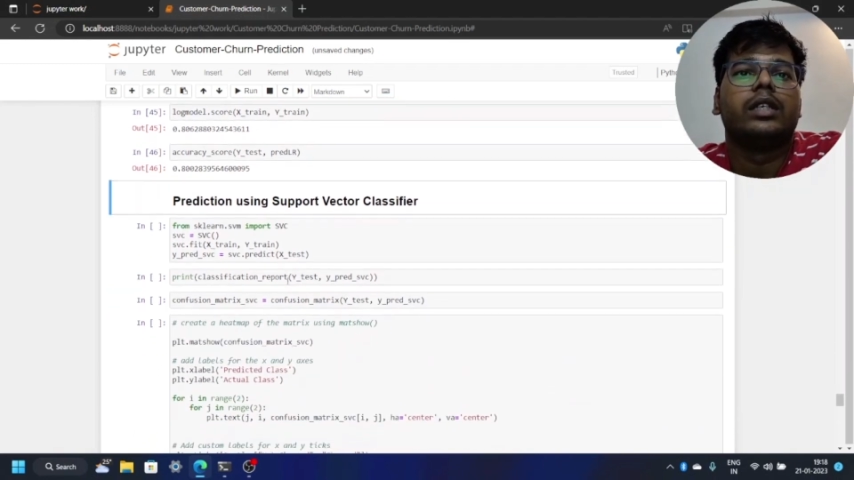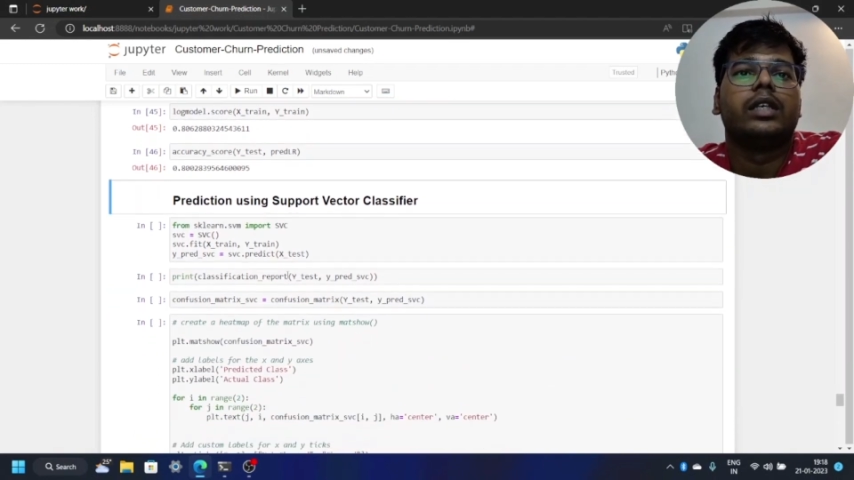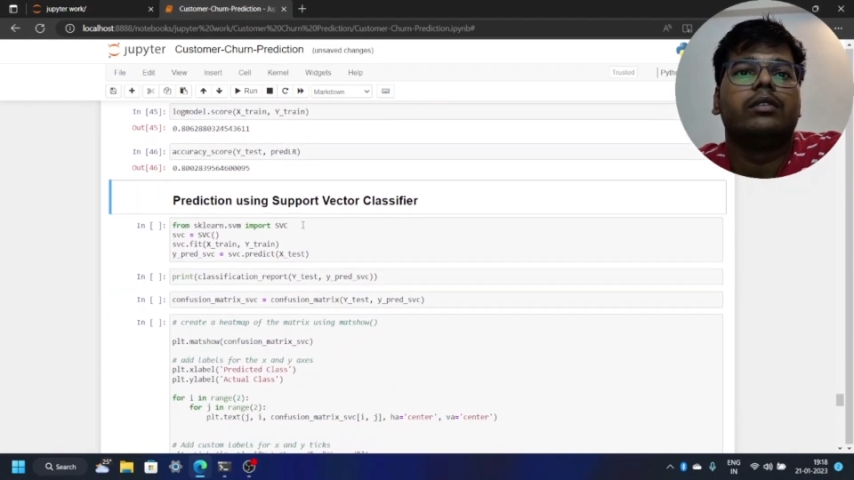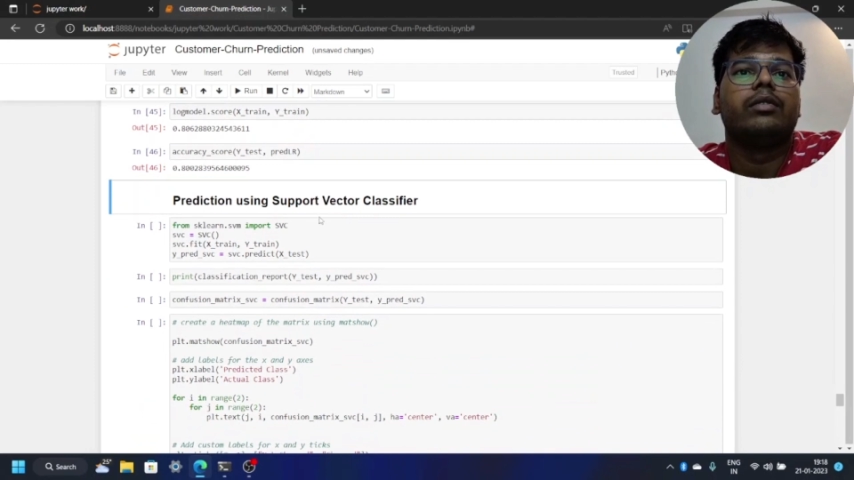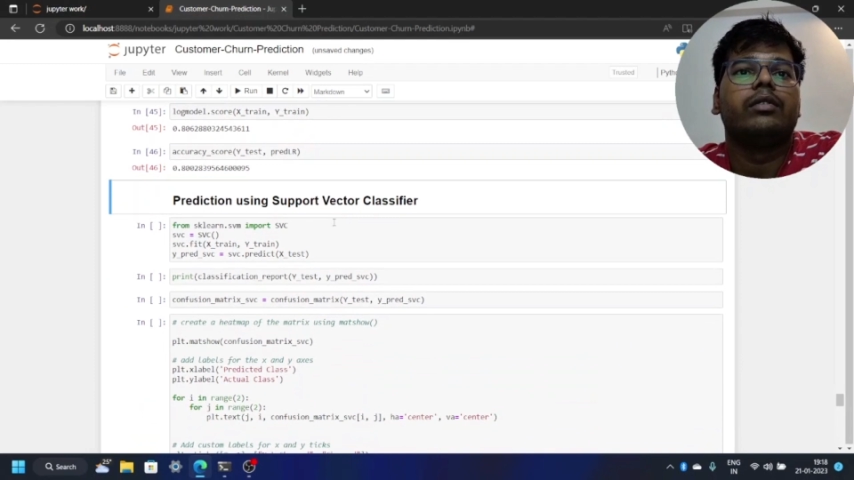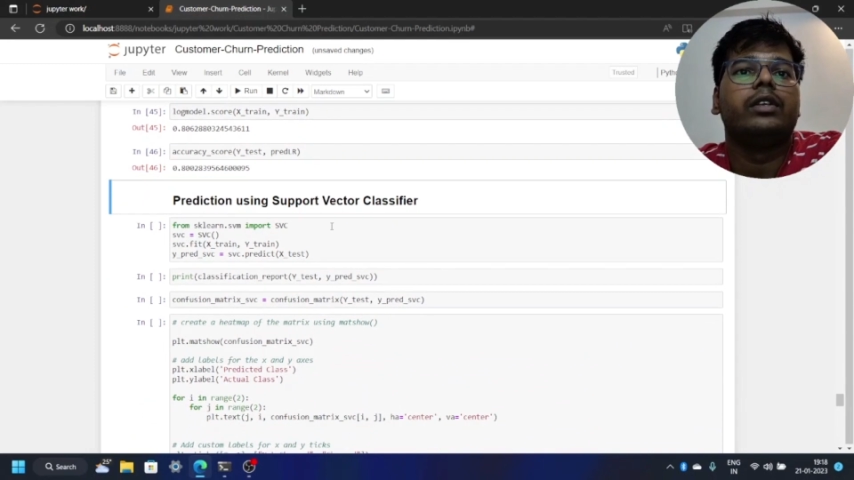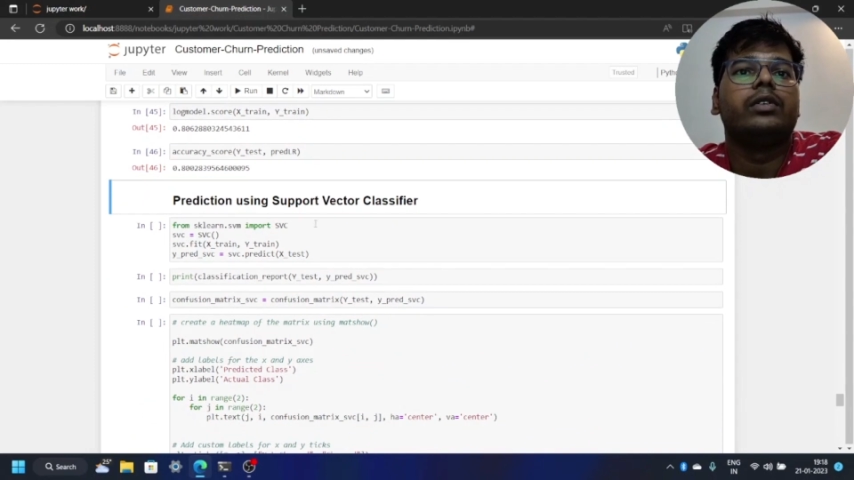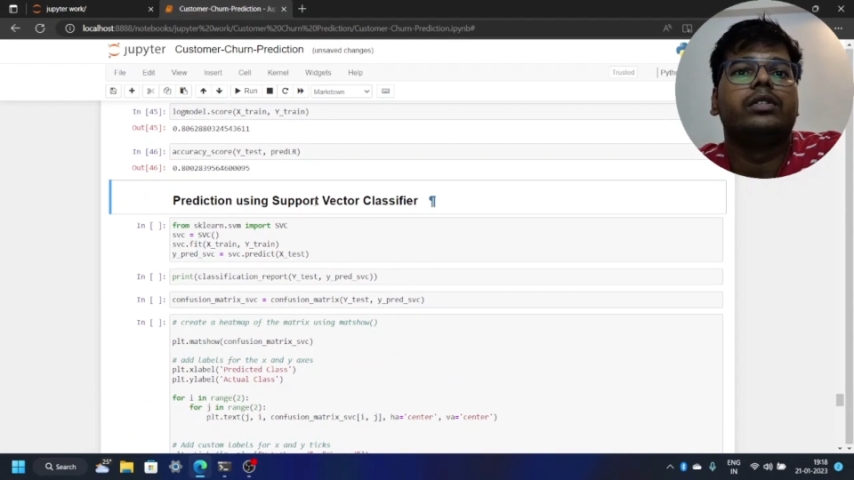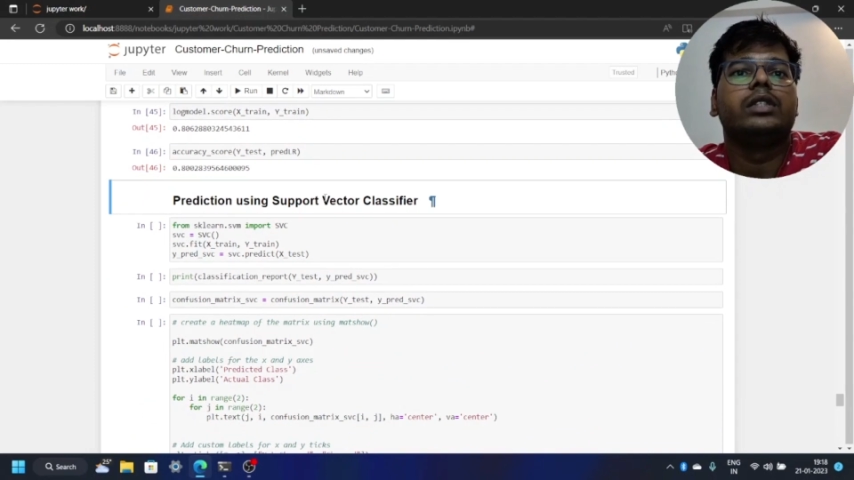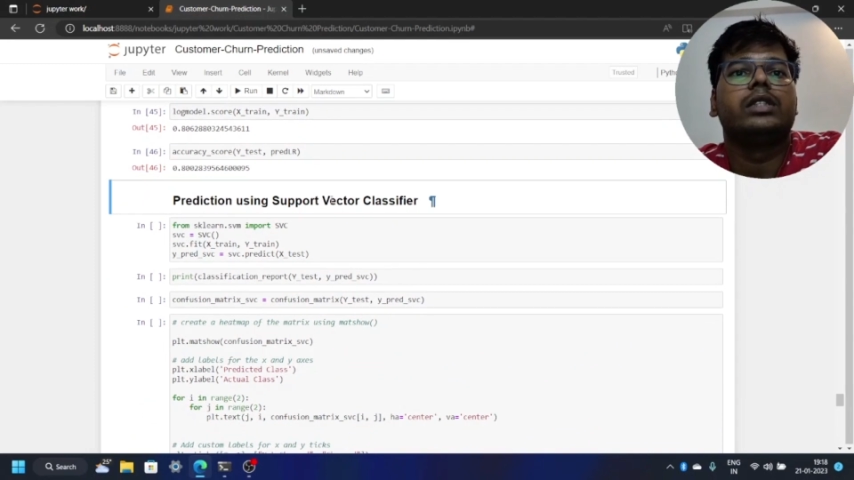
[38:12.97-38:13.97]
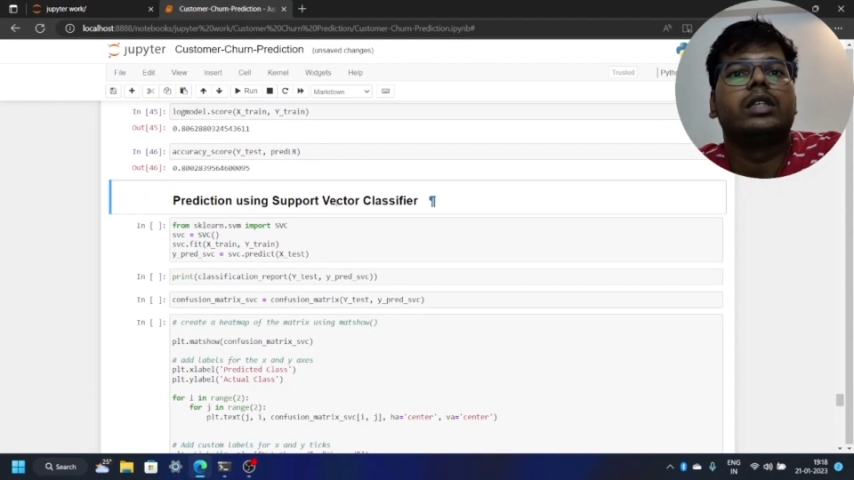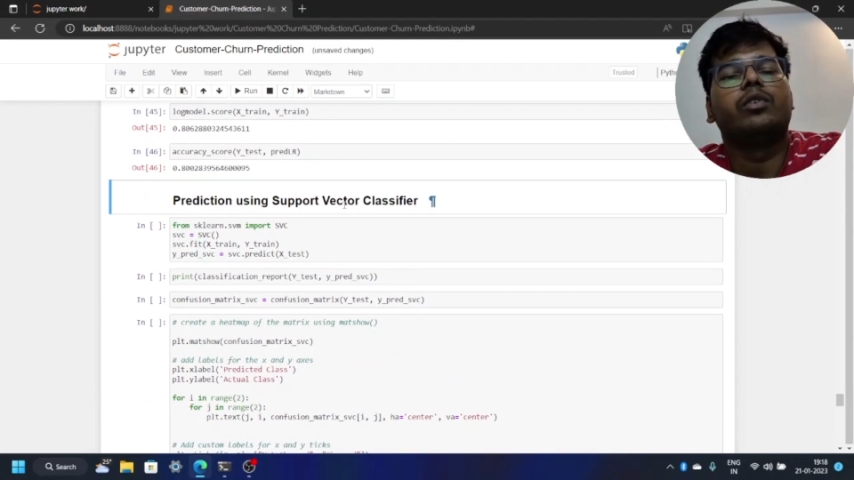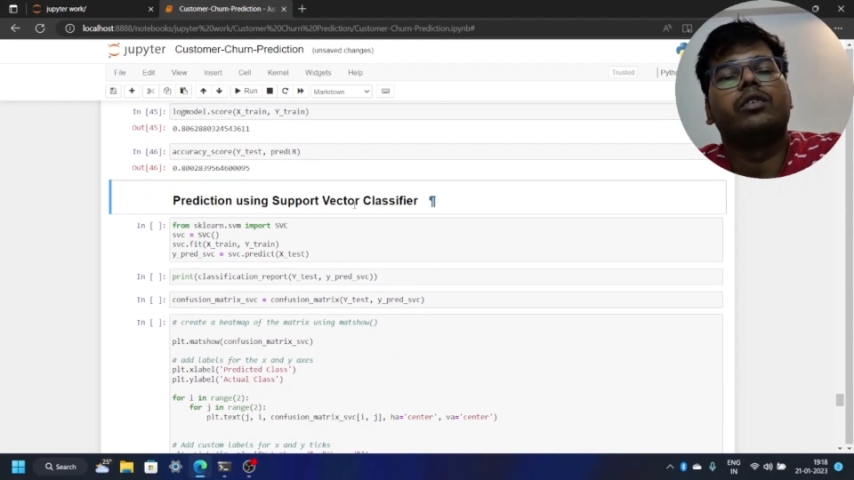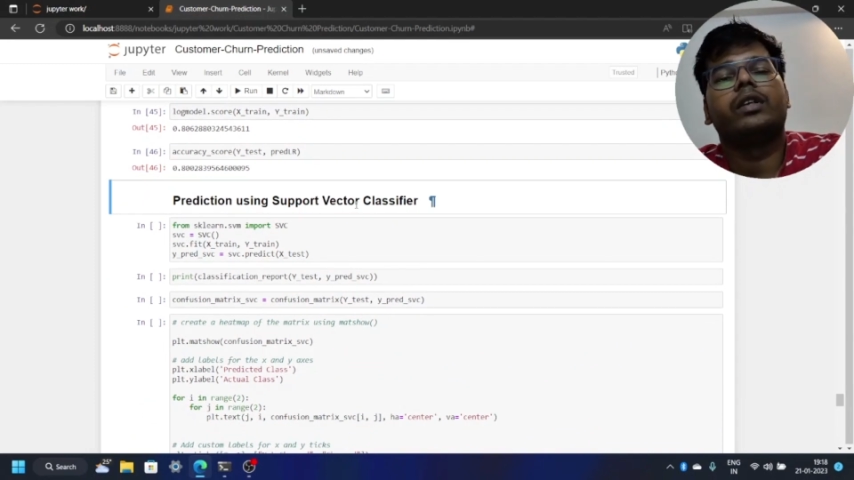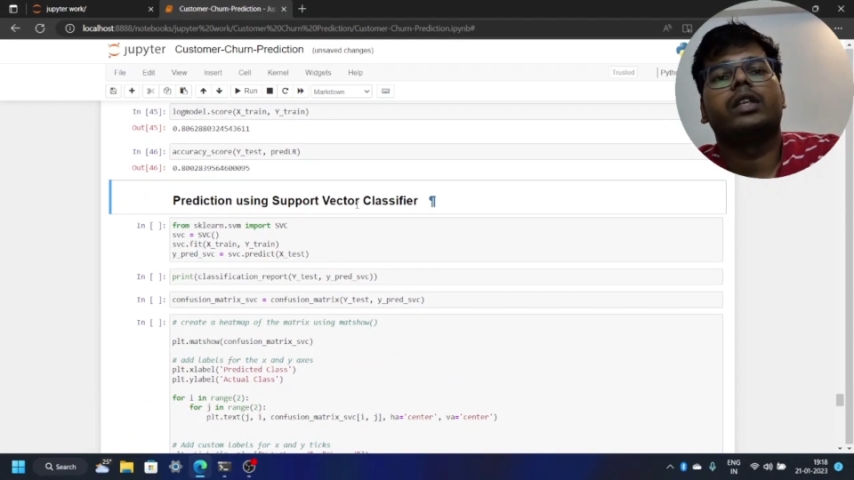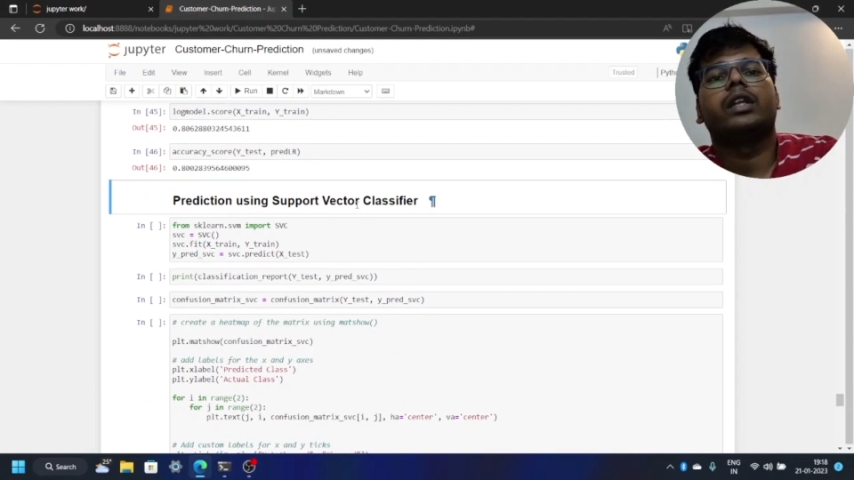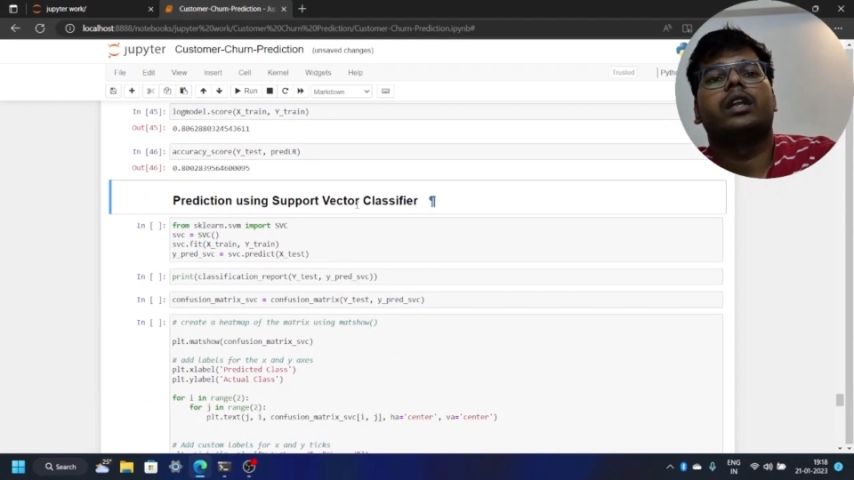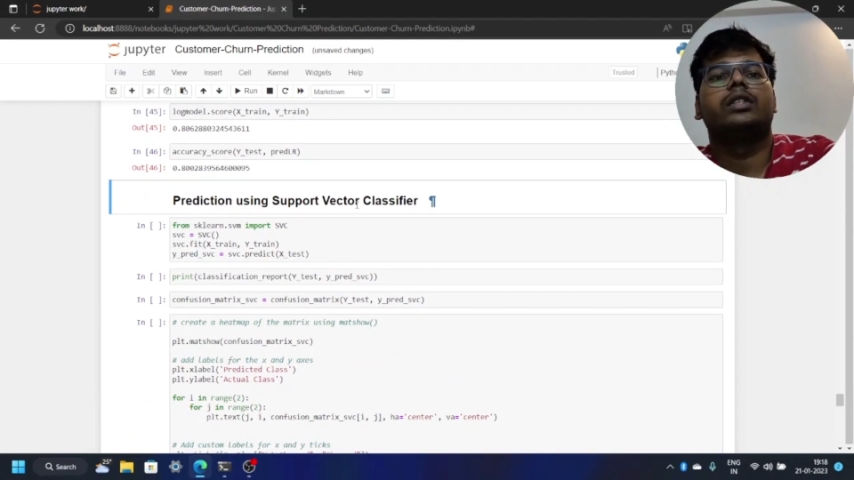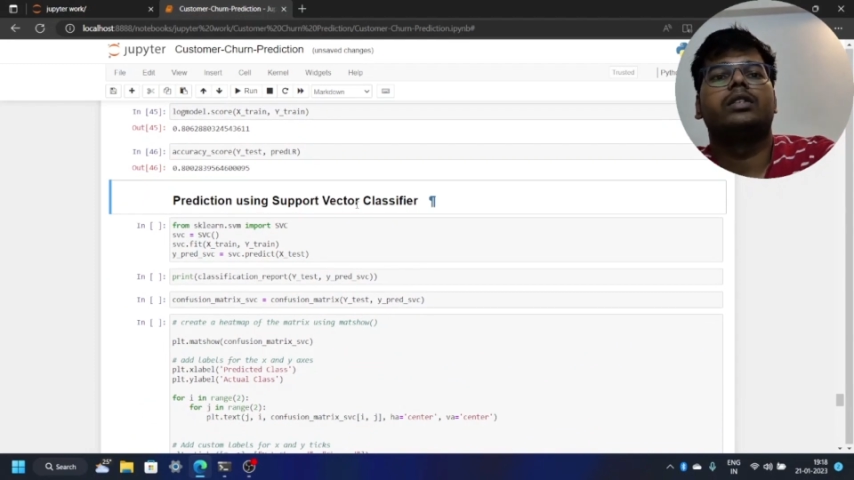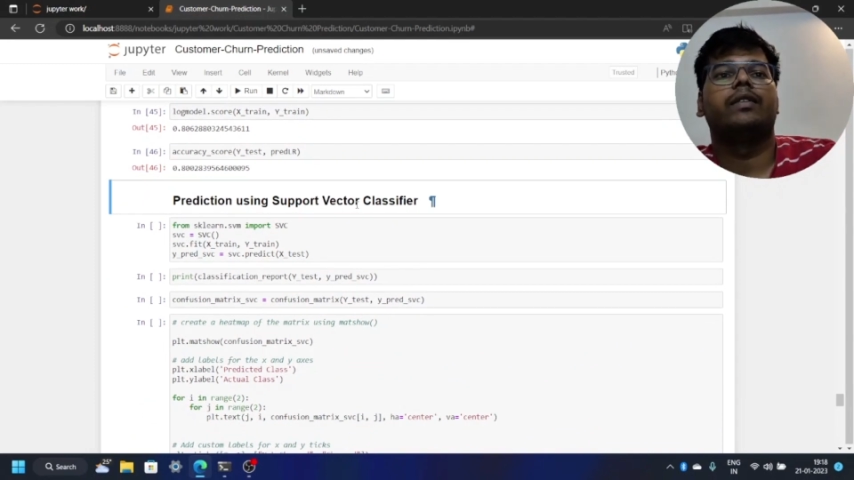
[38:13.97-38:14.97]
again we will use this support vector
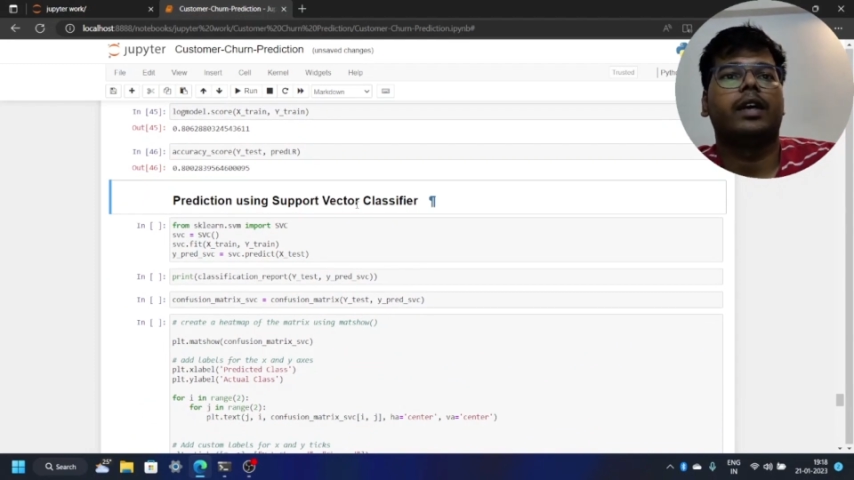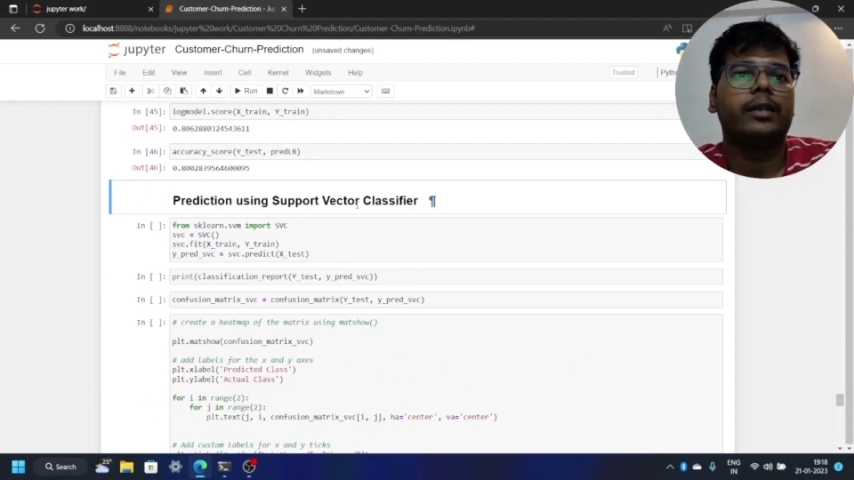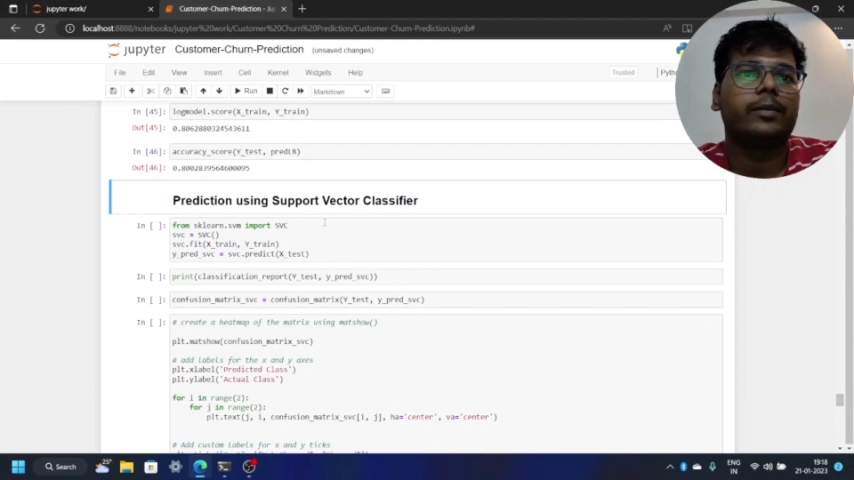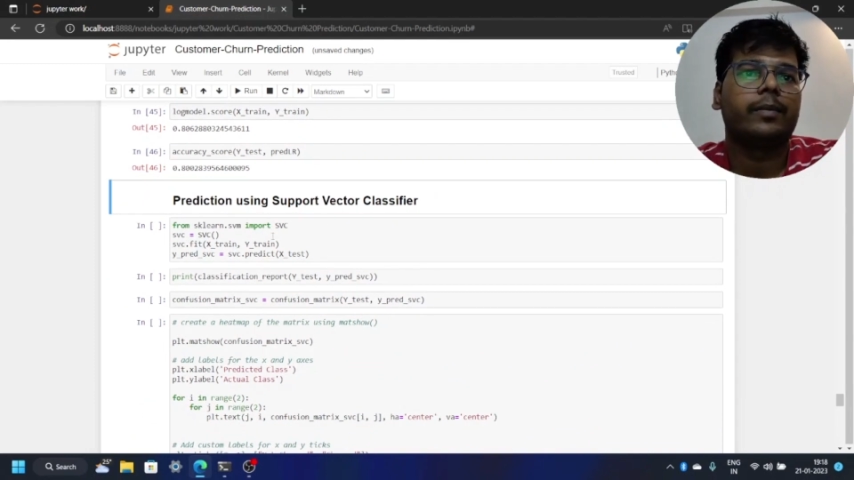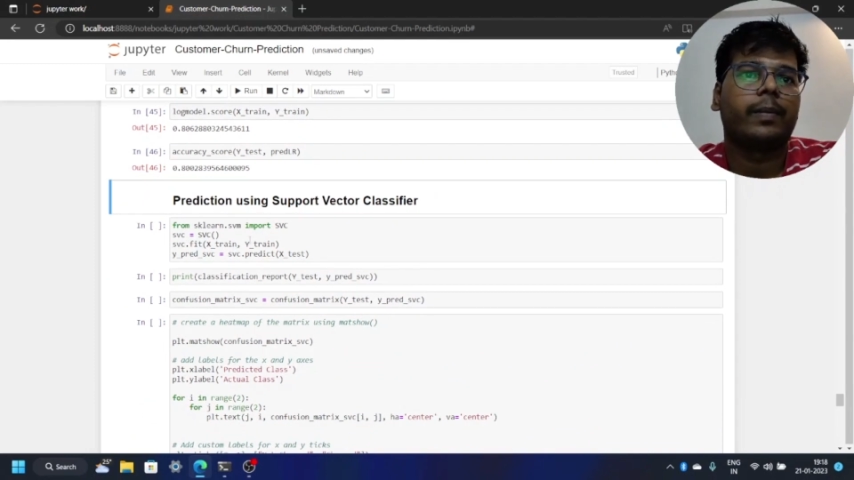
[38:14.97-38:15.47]
classifier.